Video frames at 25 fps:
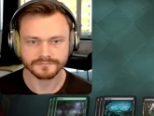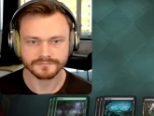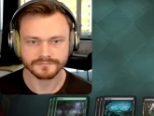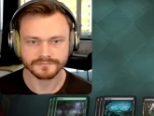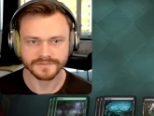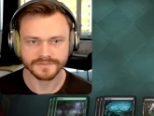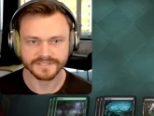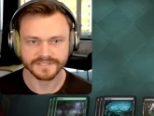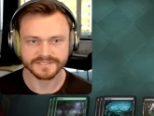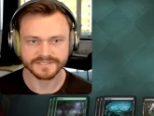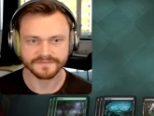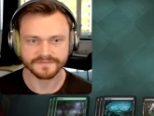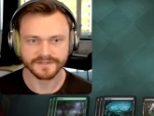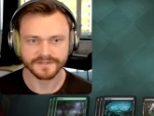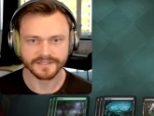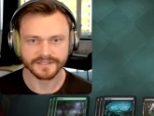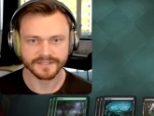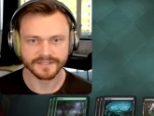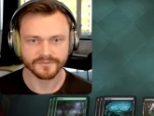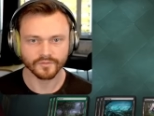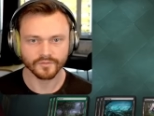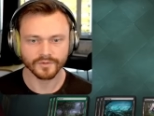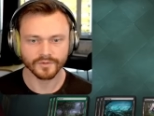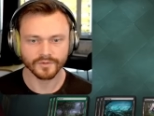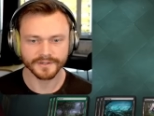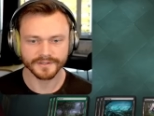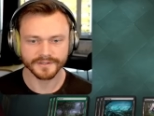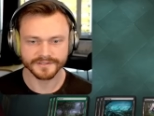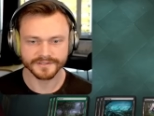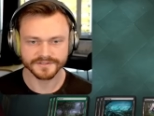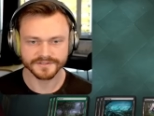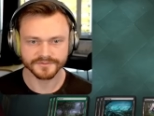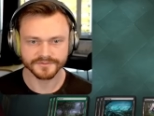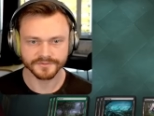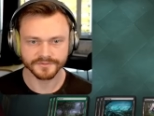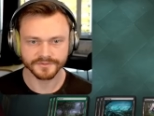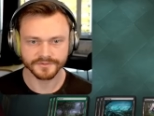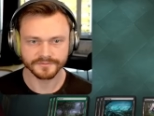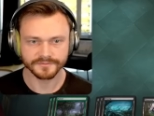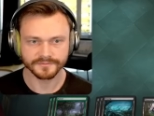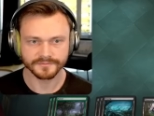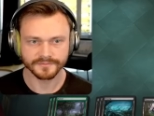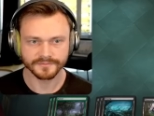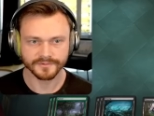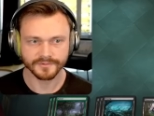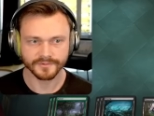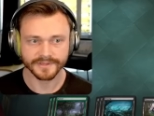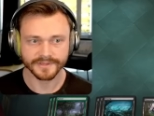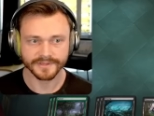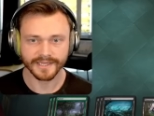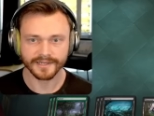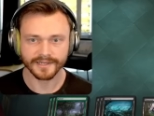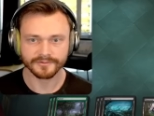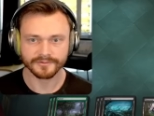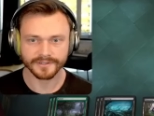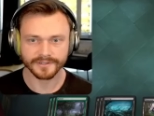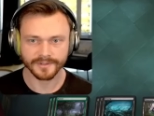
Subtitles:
Let's see if they let one of these through without